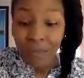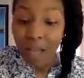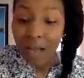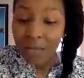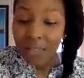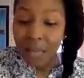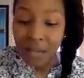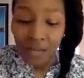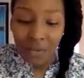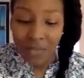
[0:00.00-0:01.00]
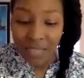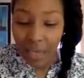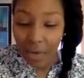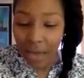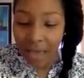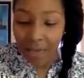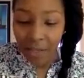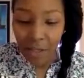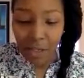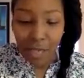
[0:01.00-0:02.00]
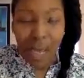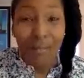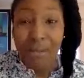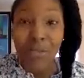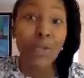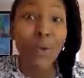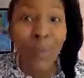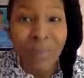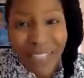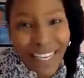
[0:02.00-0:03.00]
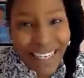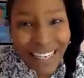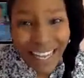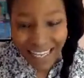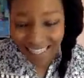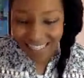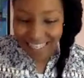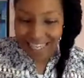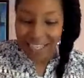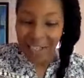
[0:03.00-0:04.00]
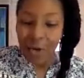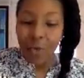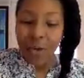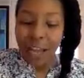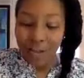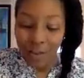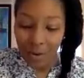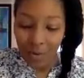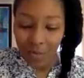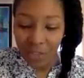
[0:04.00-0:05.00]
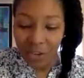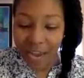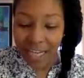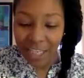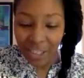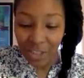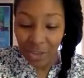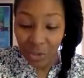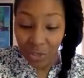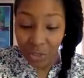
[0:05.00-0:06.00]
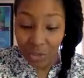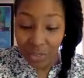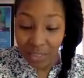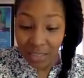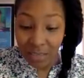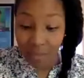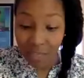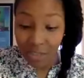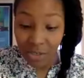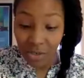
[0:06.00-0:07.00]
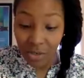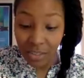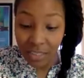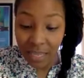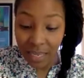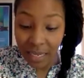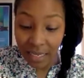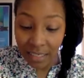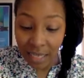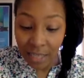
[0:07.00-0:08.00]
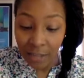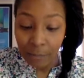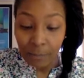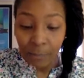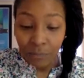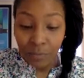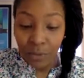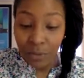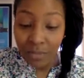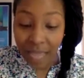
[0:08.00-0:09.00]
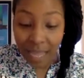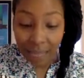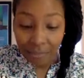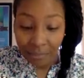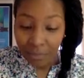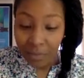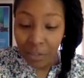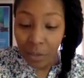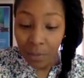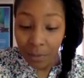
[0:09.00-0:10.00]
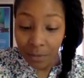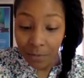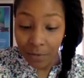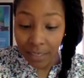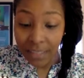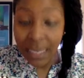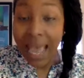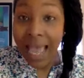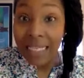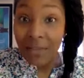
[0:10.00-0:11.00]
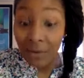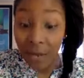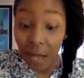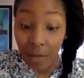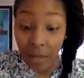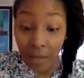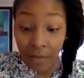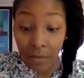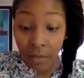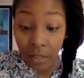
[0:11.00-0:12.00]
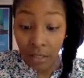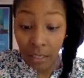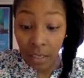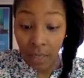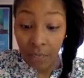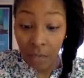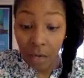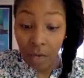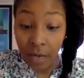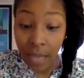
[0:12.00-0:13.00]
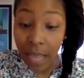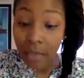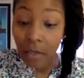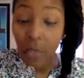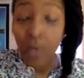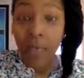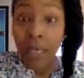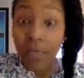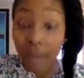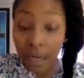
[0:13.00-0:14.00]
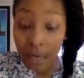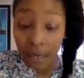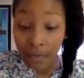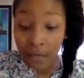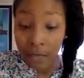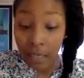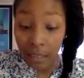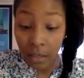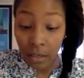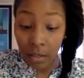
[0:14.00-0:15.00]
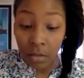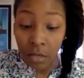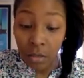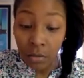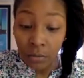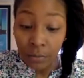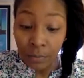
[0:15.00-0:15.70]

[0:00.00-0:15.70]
Some of you said that you're having Zoom play dates. So whatever strategy you're using to make sure you're staying in touch, do that. Don't be afraid to ask for help if you need it. All right. I don't want anybody to feel like they're alone